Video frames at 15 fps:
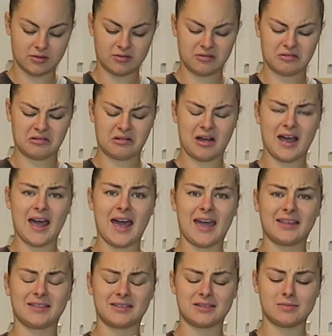Oh, I
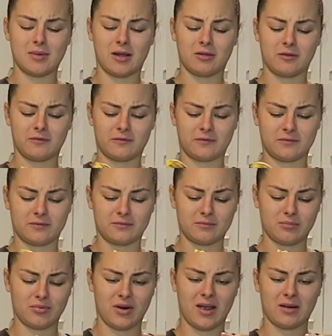hate the smell of
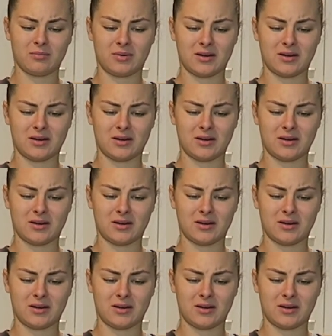brown